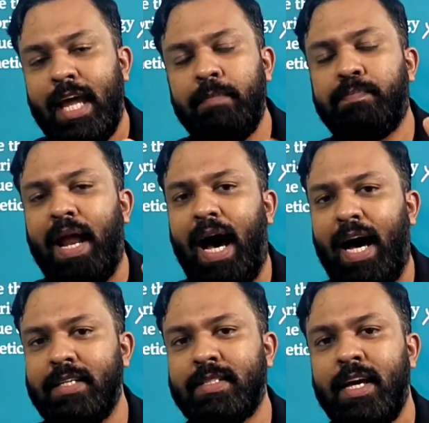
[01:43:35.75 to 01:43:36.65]
in
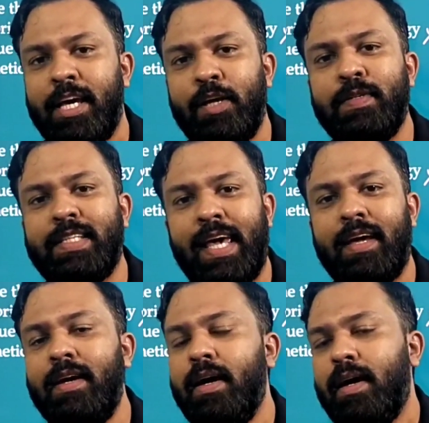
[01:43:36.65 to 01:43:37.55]
plants
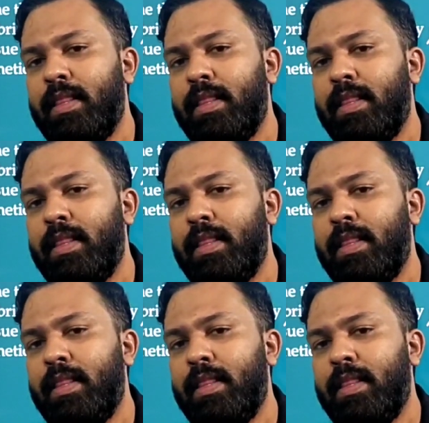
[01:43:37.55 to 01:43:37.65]
using